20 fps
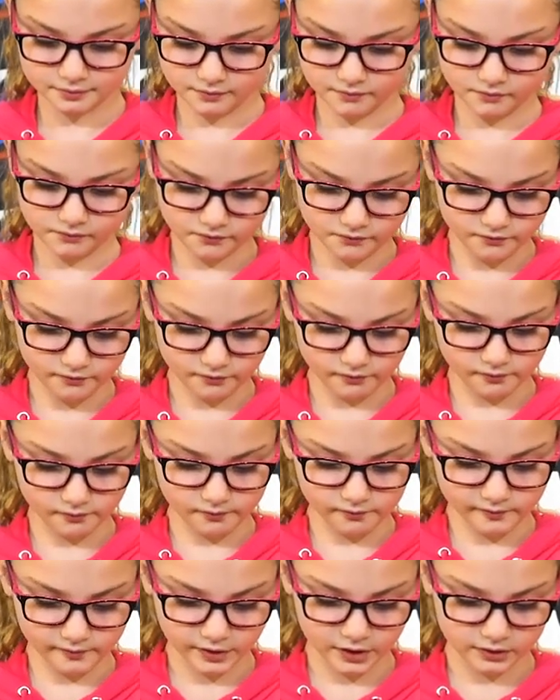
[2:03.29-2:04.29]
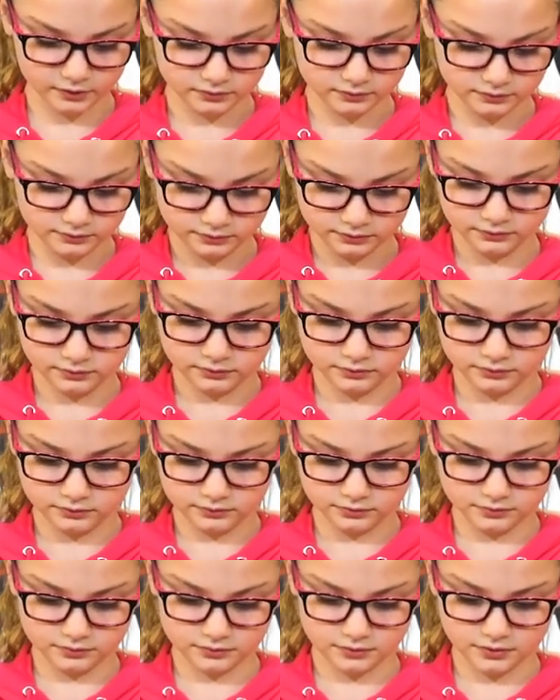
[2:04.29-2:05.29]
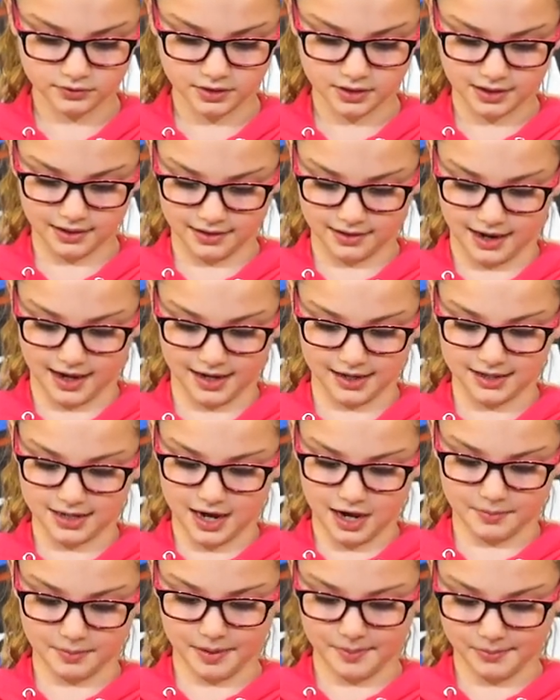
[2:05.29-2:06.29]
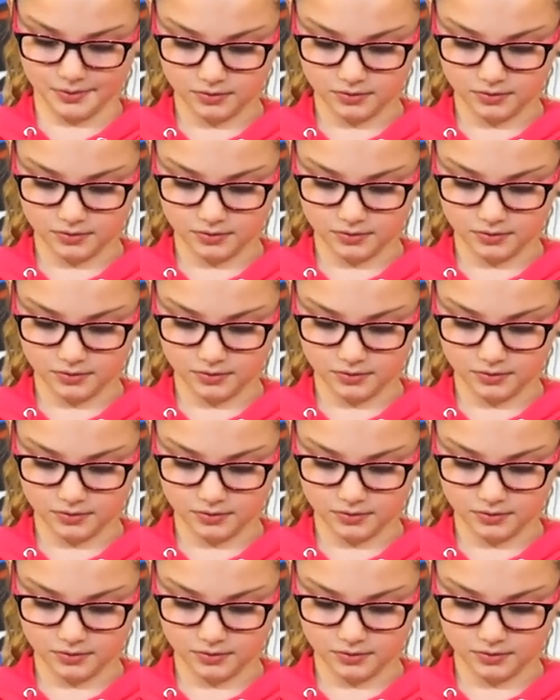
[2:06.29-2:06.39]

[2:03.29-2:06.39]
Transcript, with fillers: and stack attack people with it. Stack attack.